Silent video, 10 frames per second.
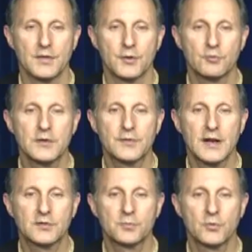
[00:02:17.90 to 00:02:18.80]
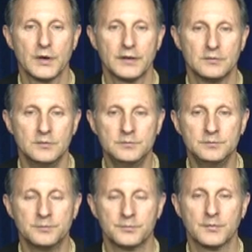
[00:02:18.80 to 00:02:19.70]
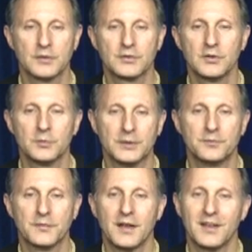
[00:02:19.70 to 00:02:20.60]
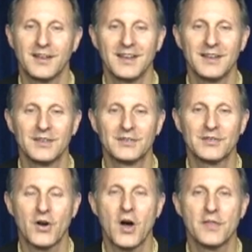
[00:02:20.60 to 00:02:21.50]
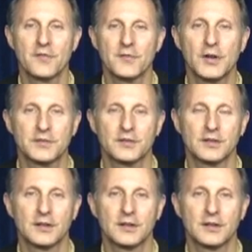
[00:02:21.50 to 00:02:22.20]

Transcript: The reflex point, excuse me, is on the foot.